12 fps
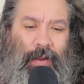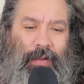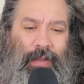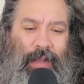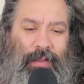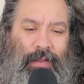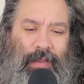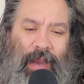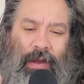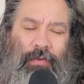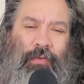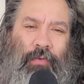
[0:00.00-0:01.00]
Like, the
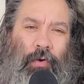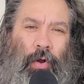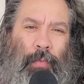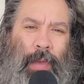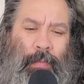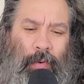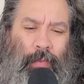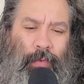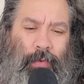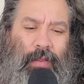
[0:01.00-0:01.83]
characters are all memorable.